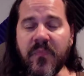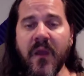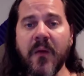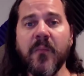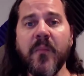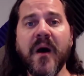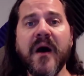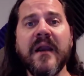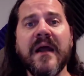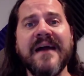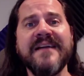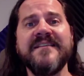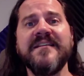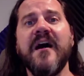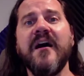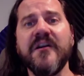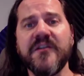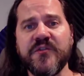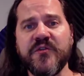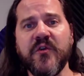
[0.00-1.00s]
But I
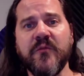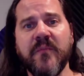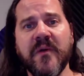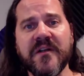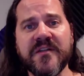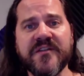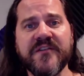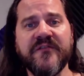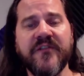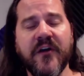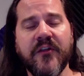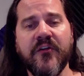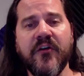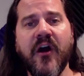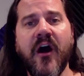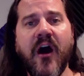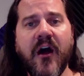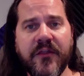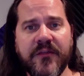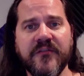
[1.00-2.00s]
talked to a bunch of other
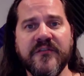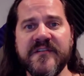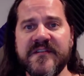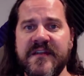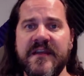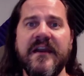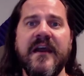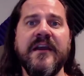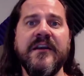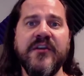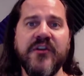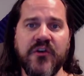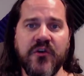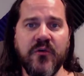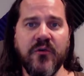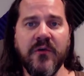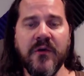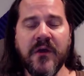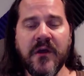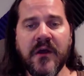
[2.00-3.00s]
authors that I knew.